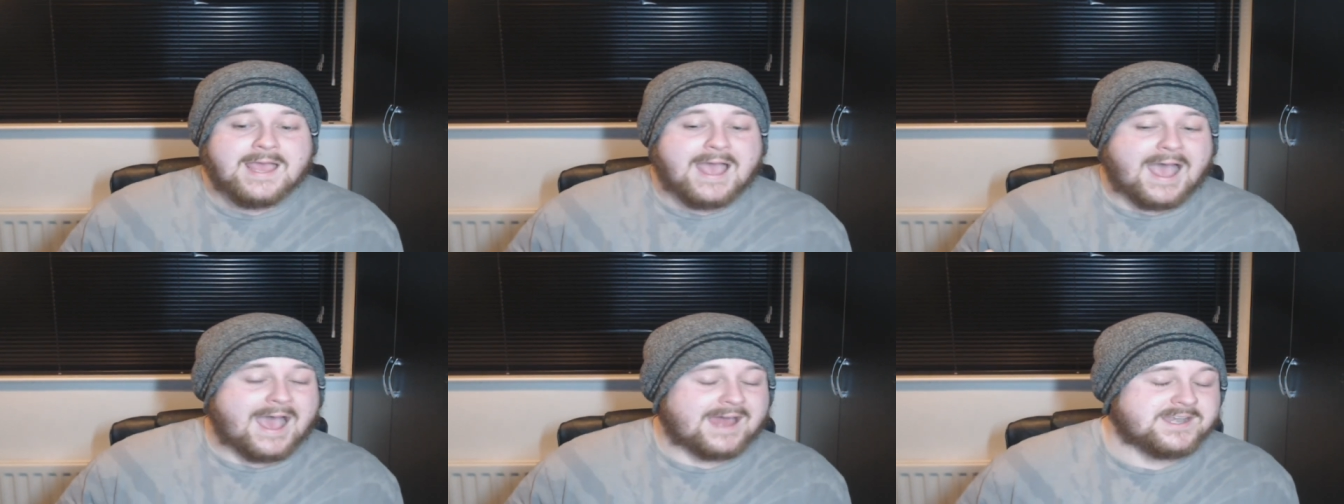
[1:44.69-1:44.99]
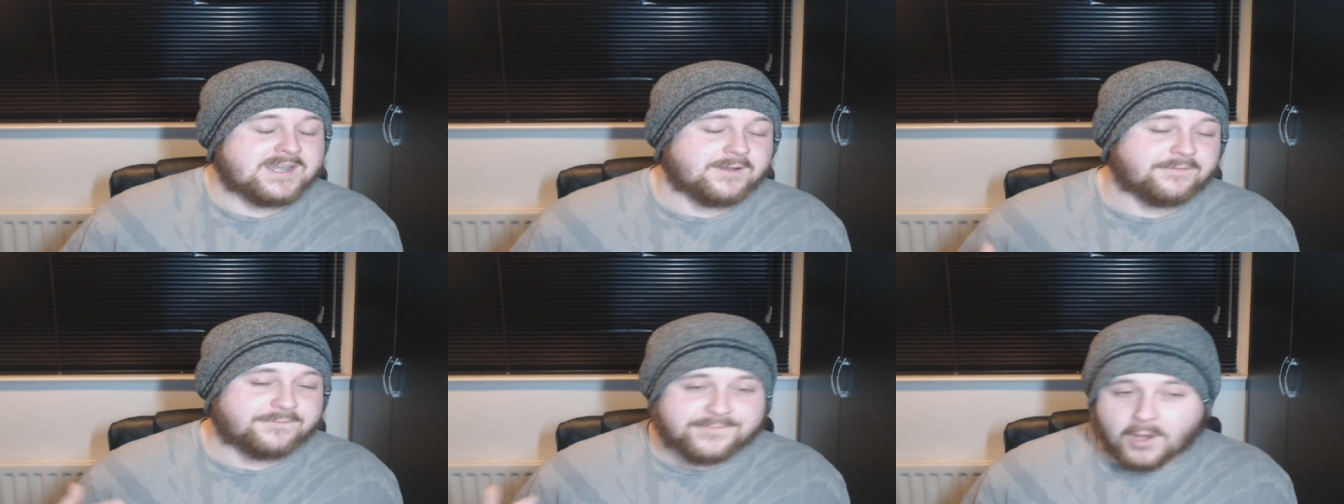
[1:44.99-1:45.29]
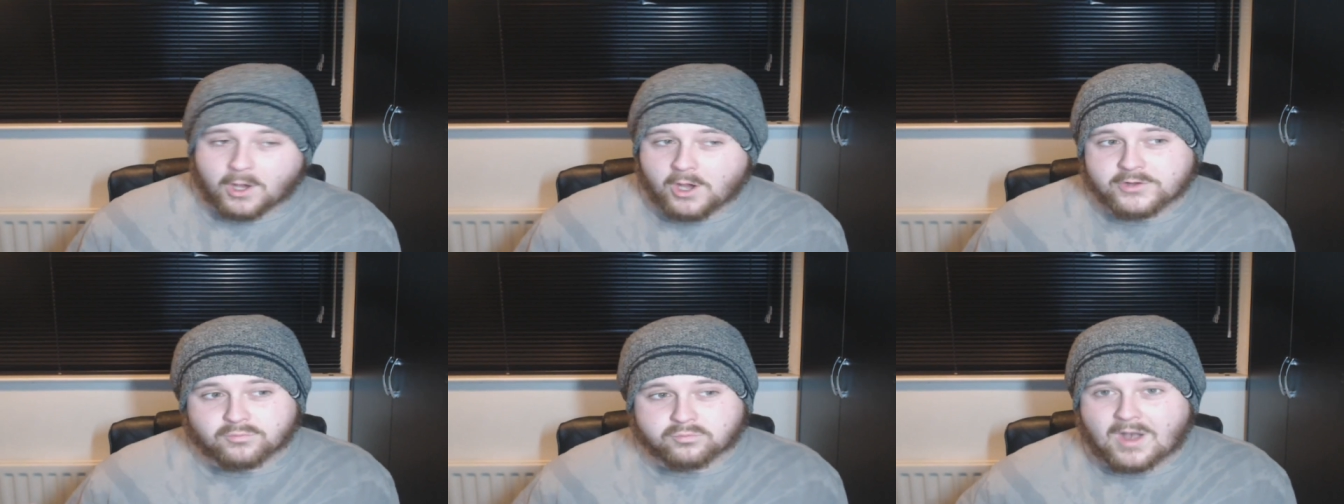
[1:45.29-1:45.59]
and in the
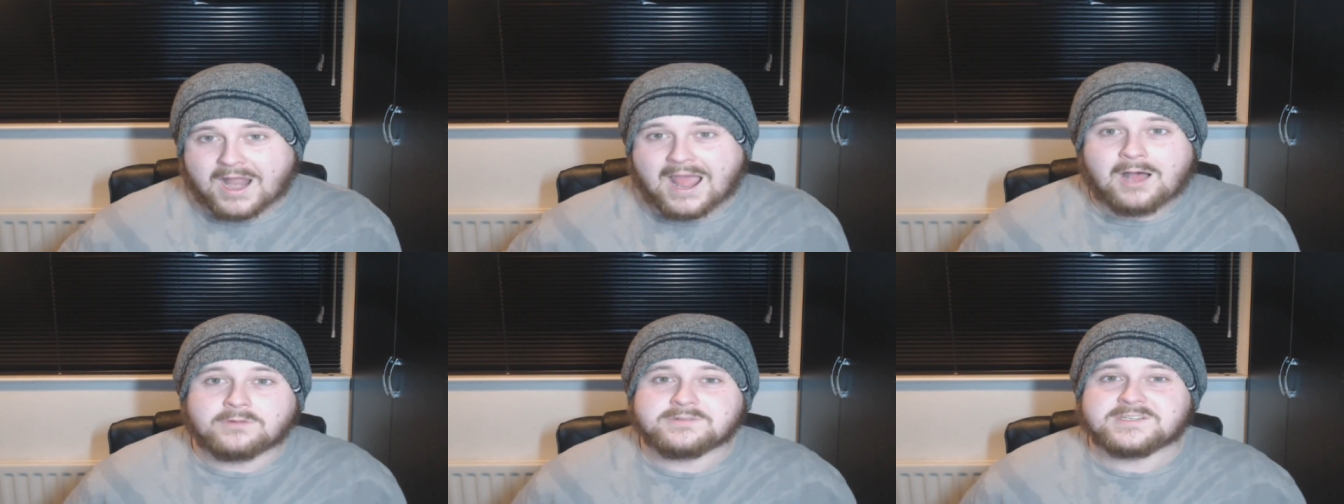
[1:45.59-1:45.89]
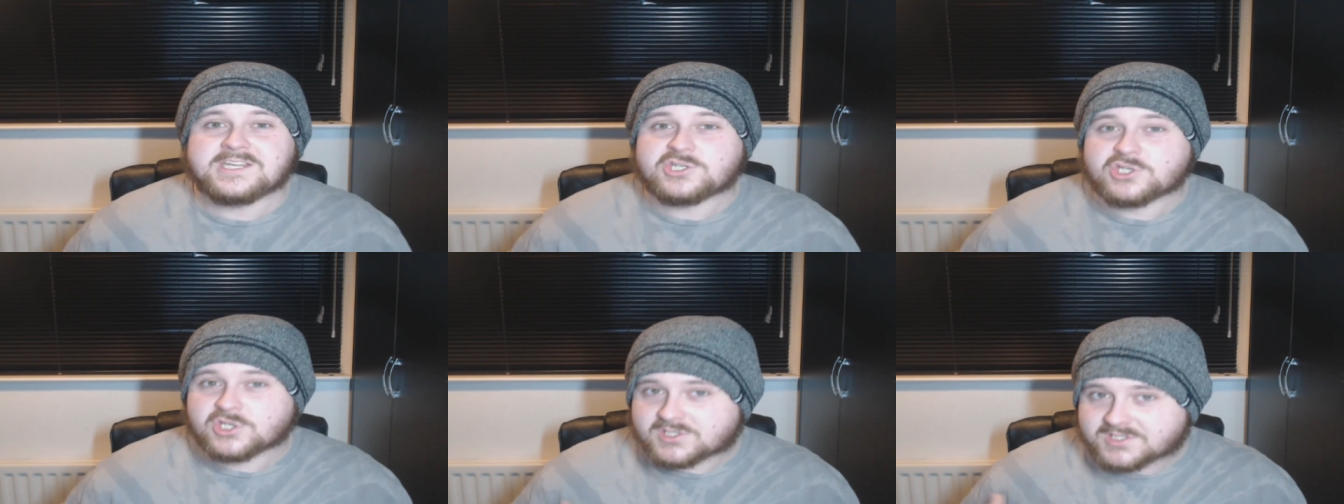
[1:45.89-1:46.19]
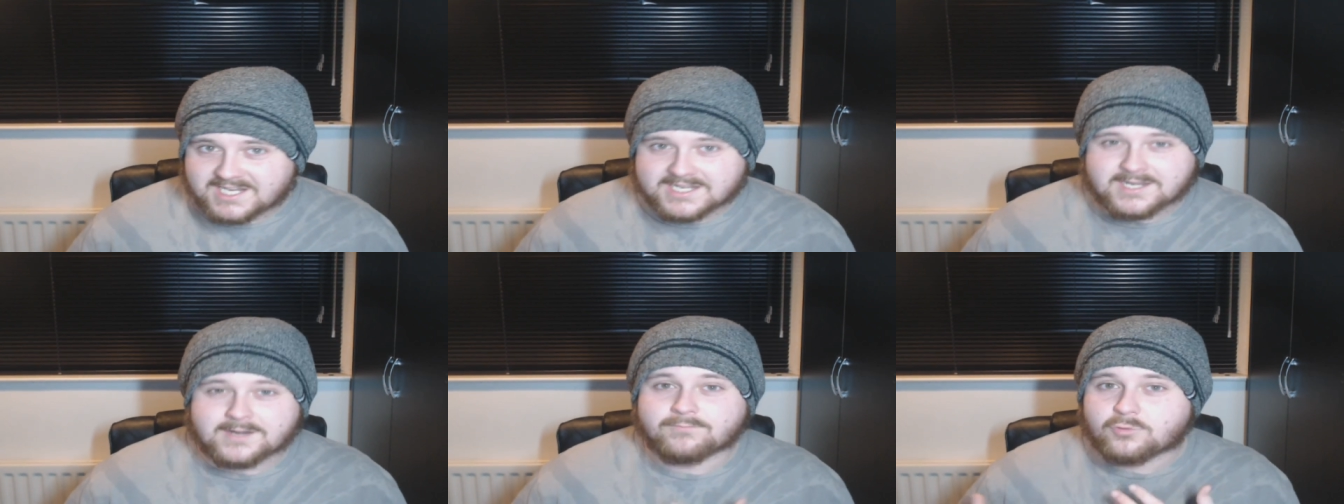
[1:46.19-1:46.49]
third round, he
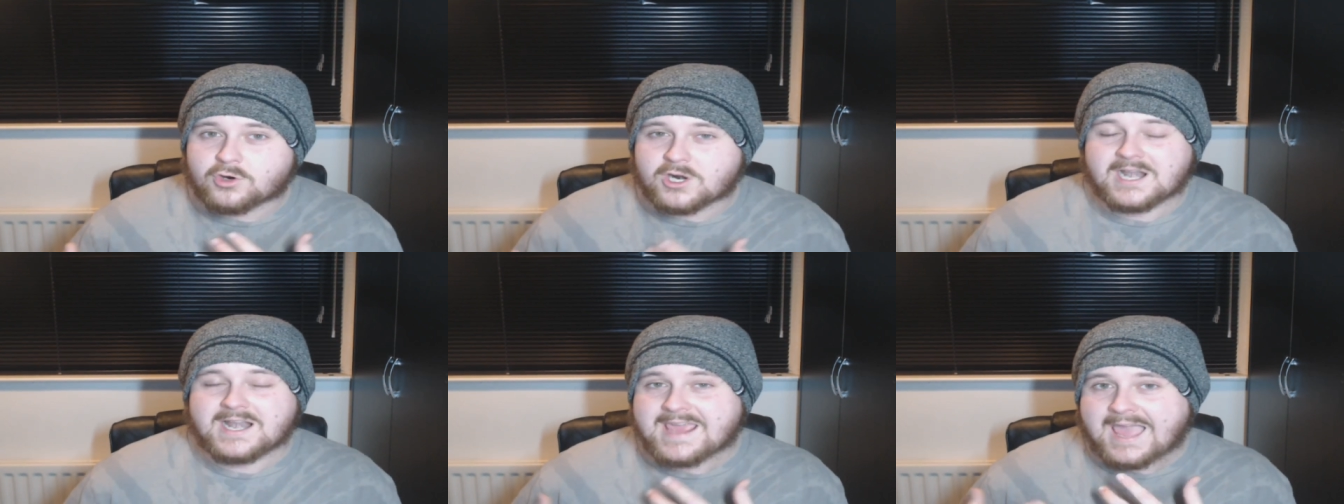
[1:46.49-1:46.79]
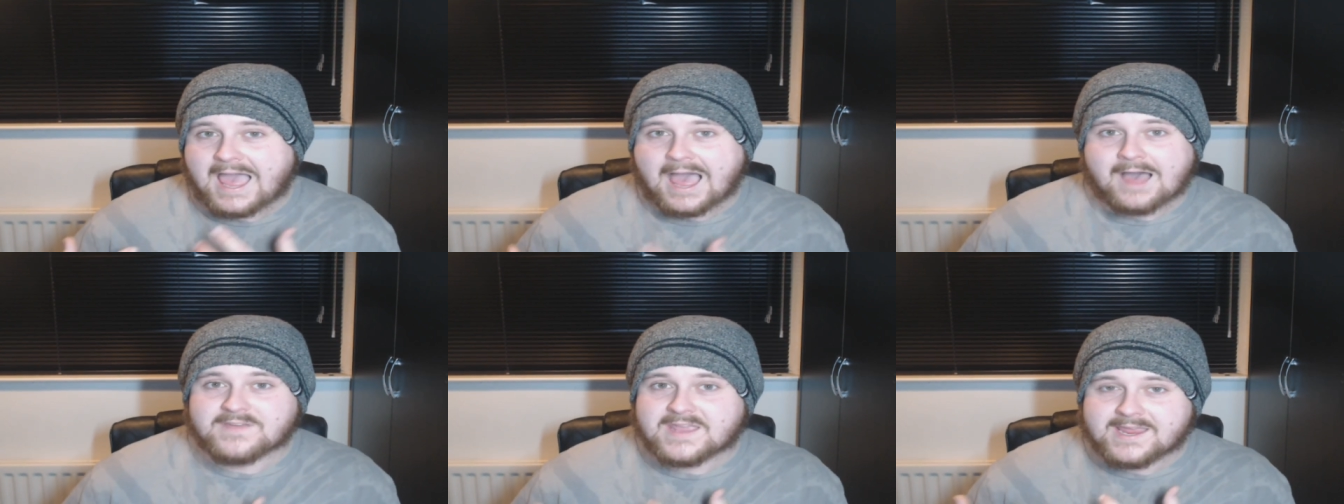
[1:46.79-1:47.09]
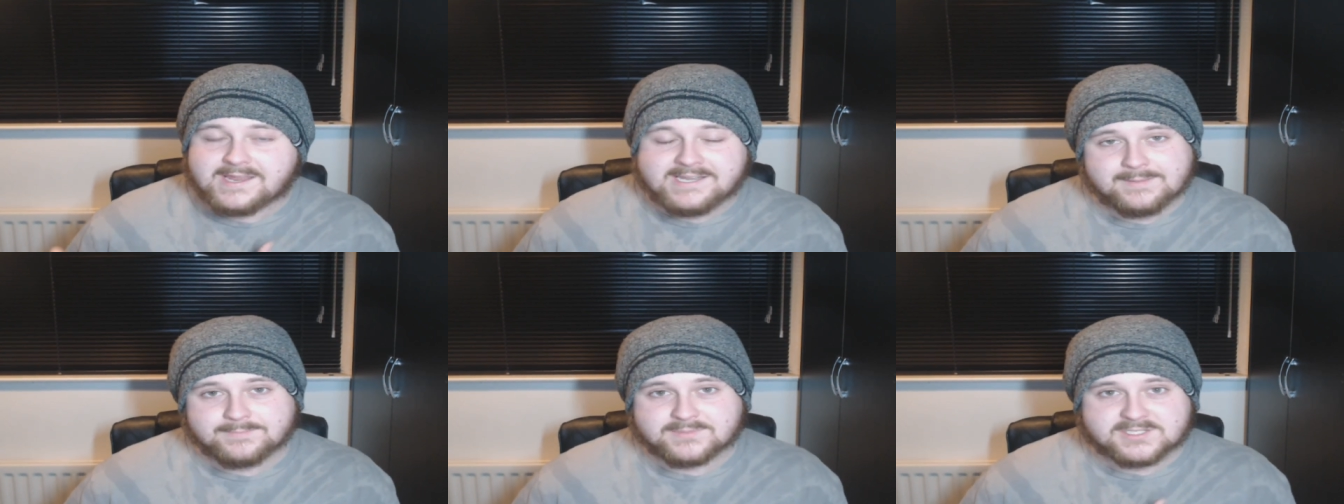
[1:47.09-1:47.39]
just didn't really have
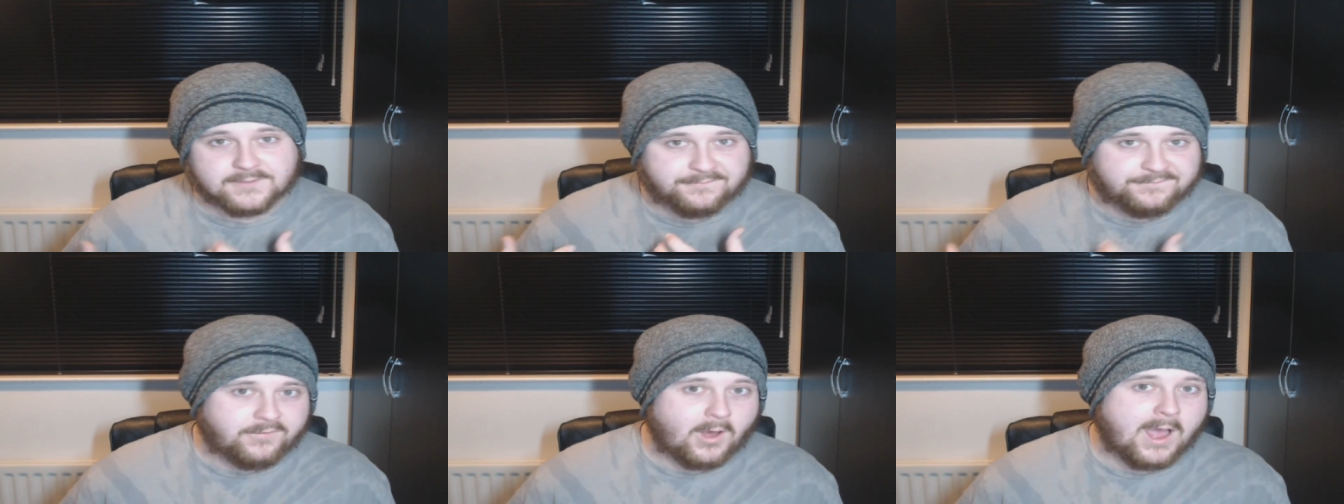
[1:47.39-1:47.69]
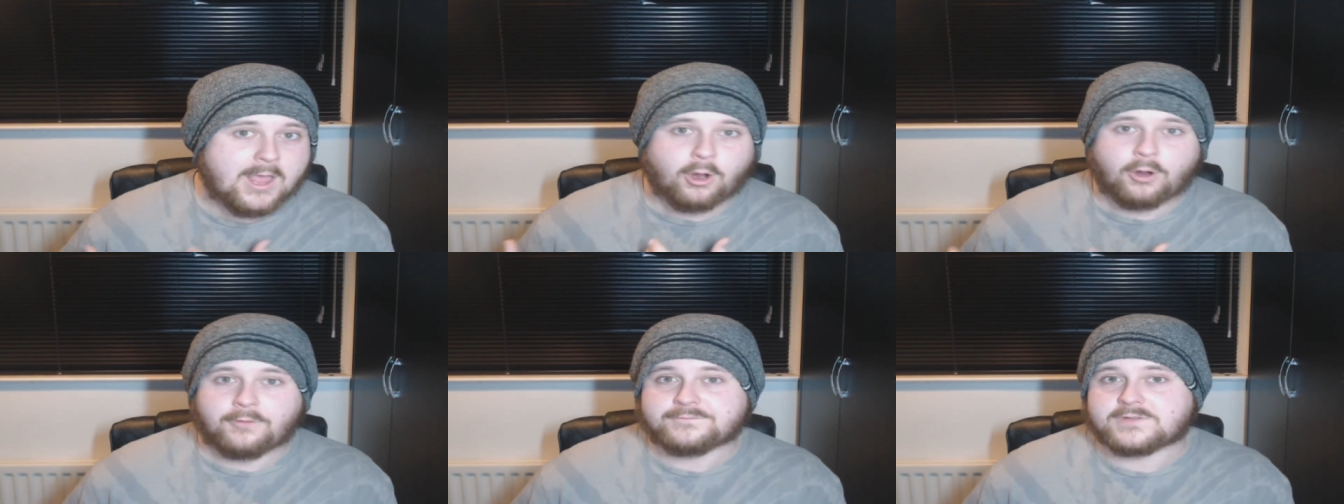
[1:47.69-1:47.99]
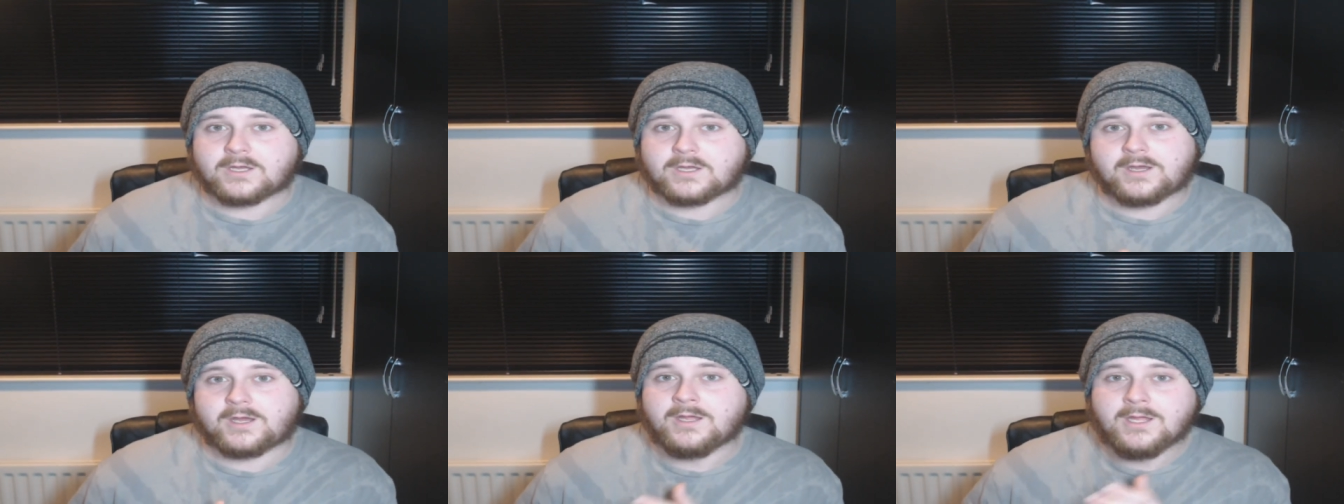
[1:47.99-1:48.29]
it in him to fight off
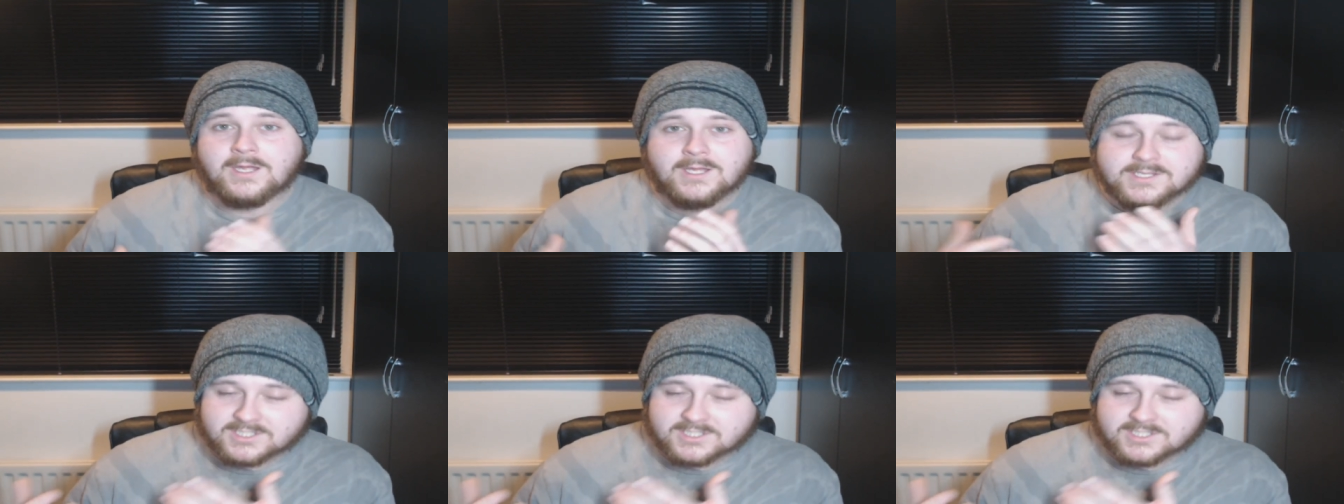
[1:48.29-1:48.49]
the